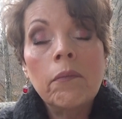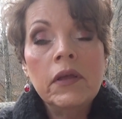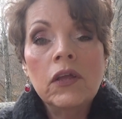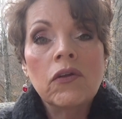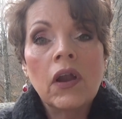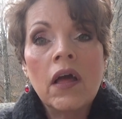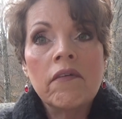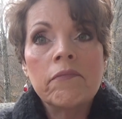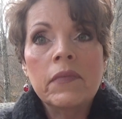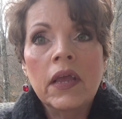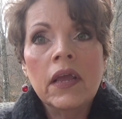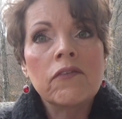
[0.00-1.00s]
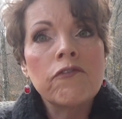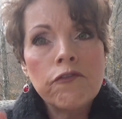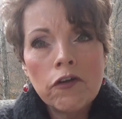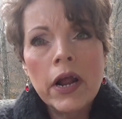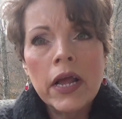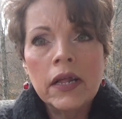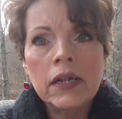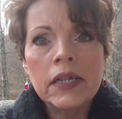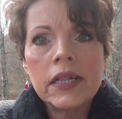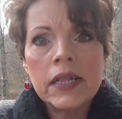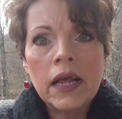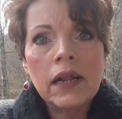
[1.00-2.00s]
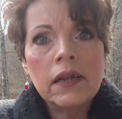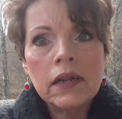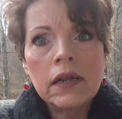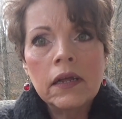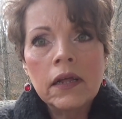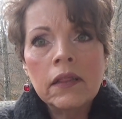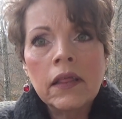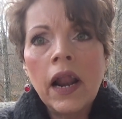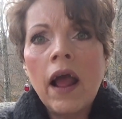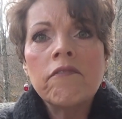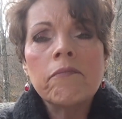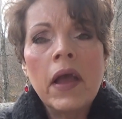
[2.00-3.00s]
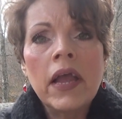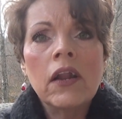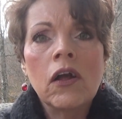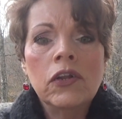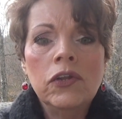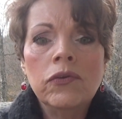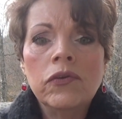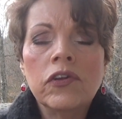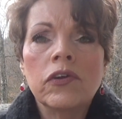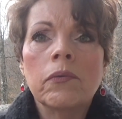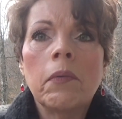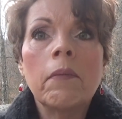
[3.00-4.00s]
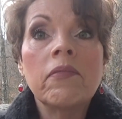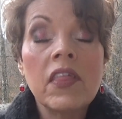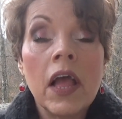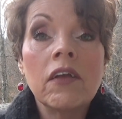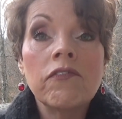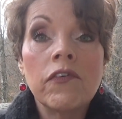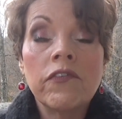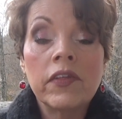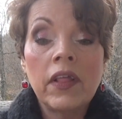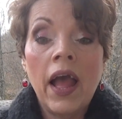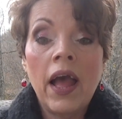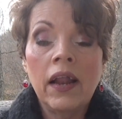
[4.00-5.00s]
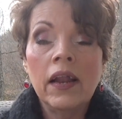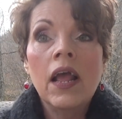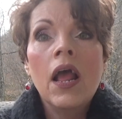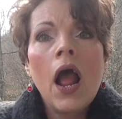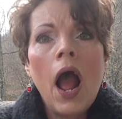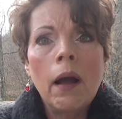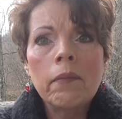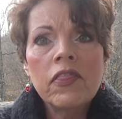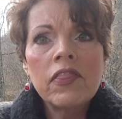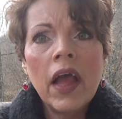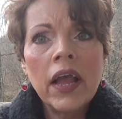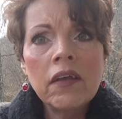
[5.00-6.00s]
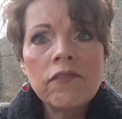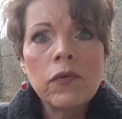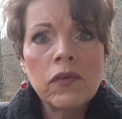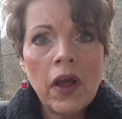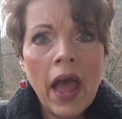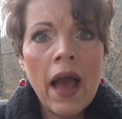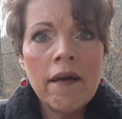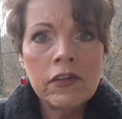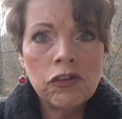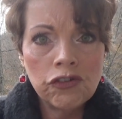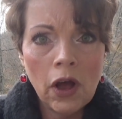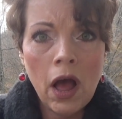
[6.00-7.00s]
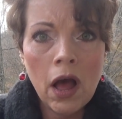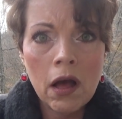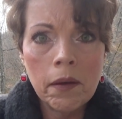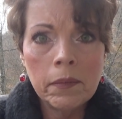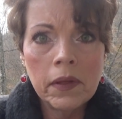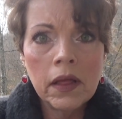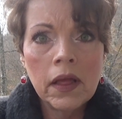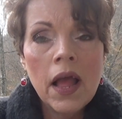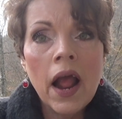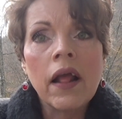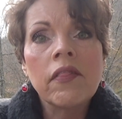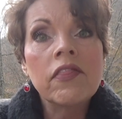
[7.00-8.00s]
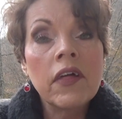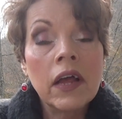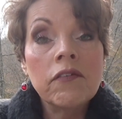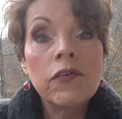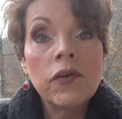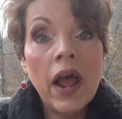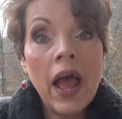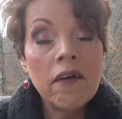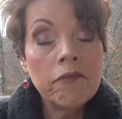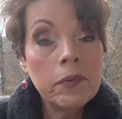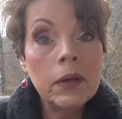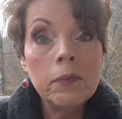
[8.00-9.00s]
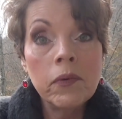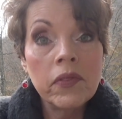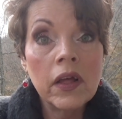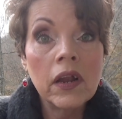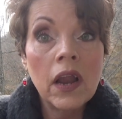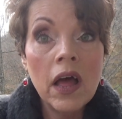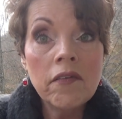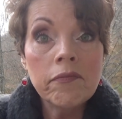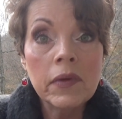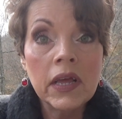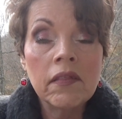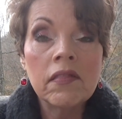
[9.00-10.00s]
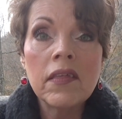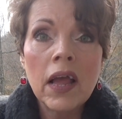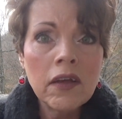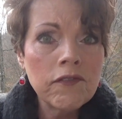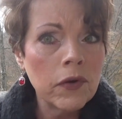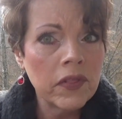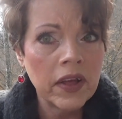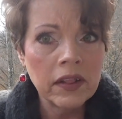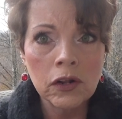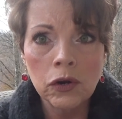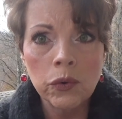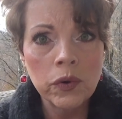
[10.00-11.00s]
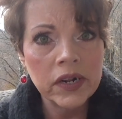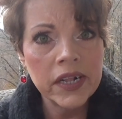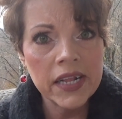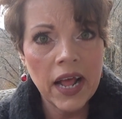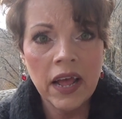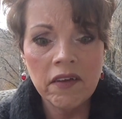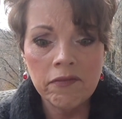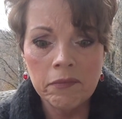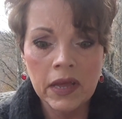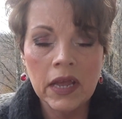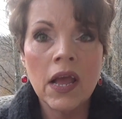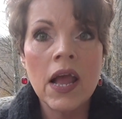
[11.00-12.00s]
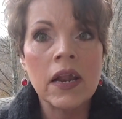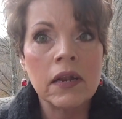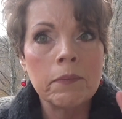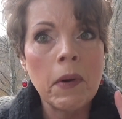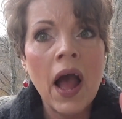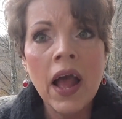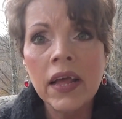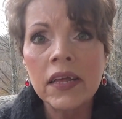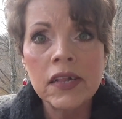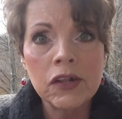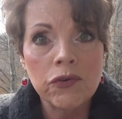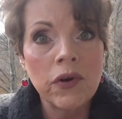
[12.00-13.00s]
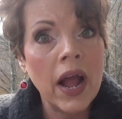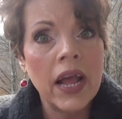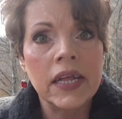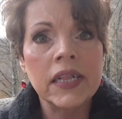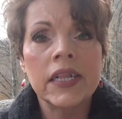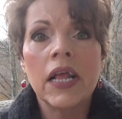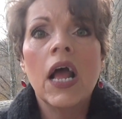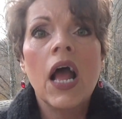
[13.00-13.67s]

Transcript: me you love me, and friends that I've made on YouTube. I'm thankful for that. I'm thankful to have a job, and thankful to have people that love me, and thankful that the Lord saved me, and by His grace,